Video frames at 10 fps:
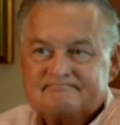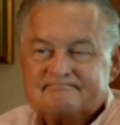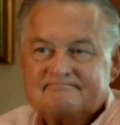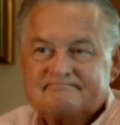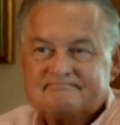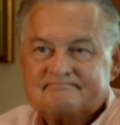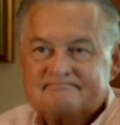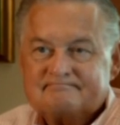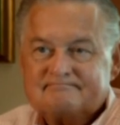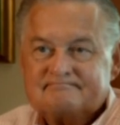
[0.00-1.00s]

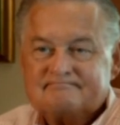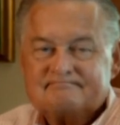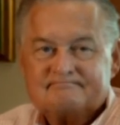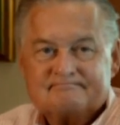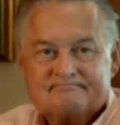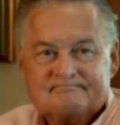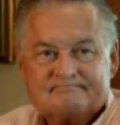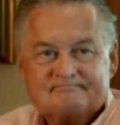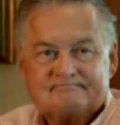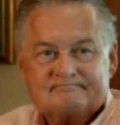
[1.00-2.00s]

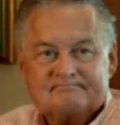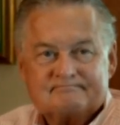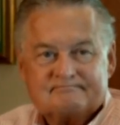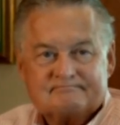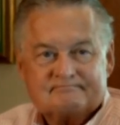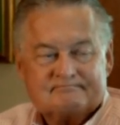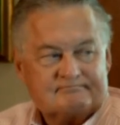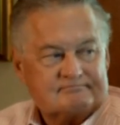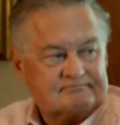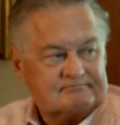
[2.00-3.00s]

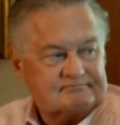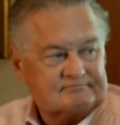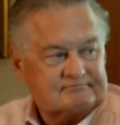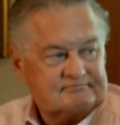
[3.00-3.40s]
This person isn't speaking.